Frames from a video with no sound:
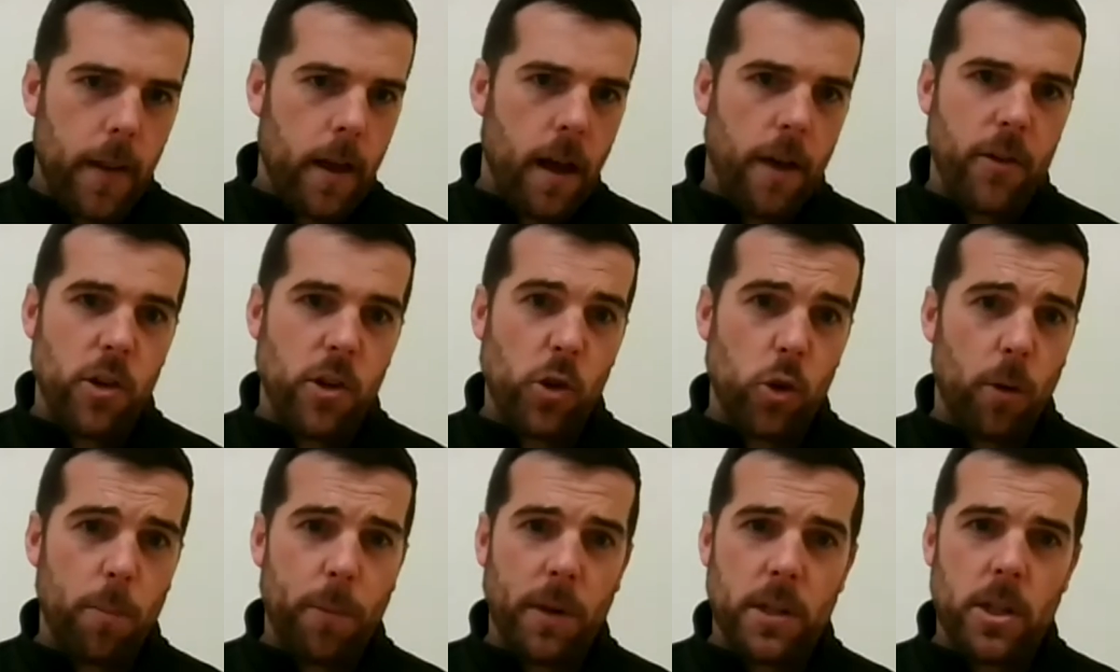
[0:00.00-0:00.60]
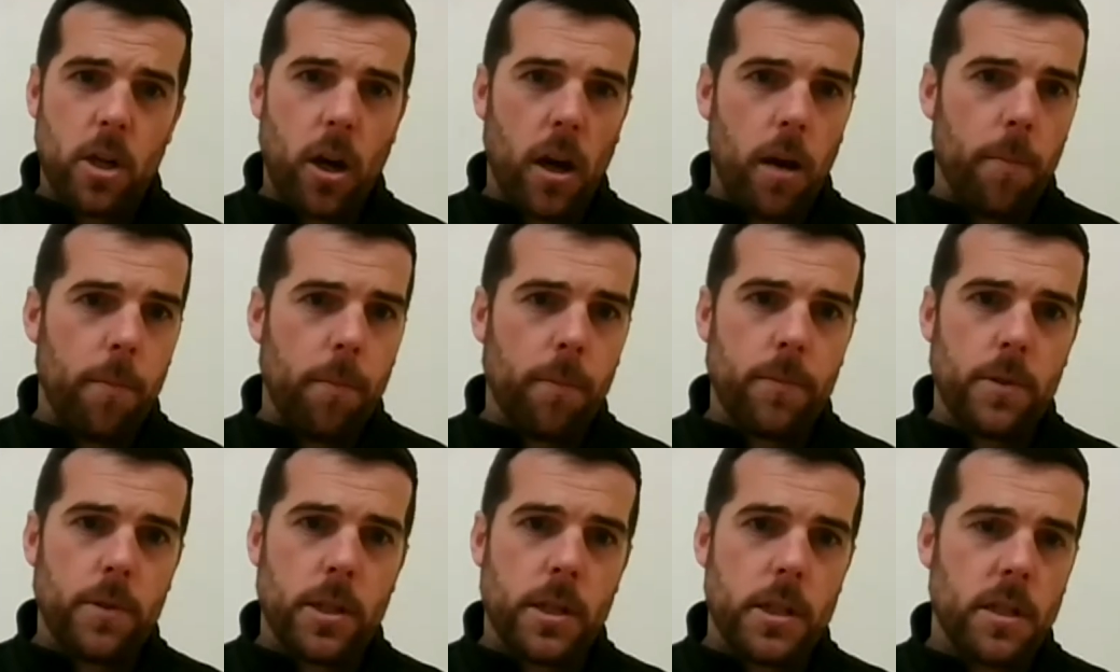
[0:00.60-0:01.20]
I've enjoyed my
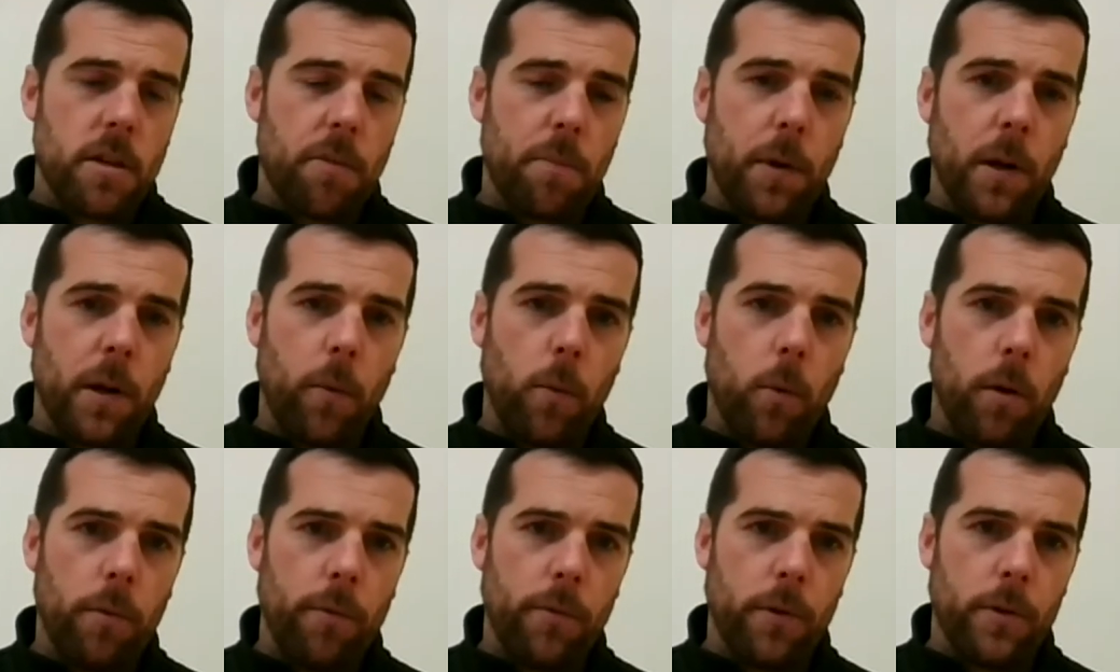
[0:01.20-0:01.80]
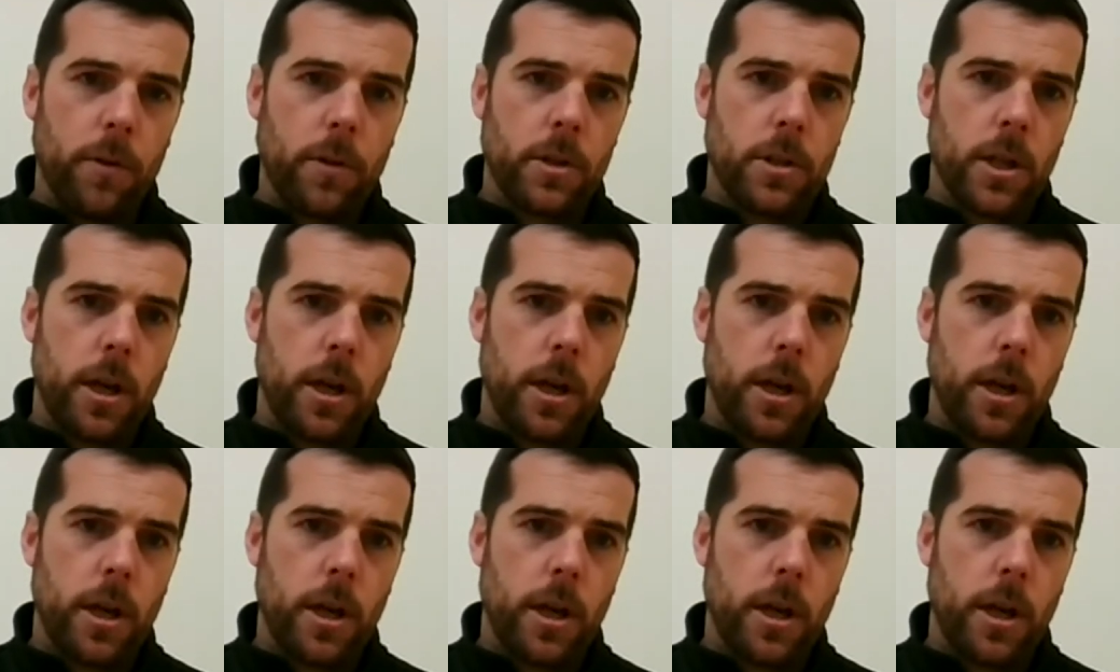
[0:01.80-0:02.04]
time since I've been at Watford.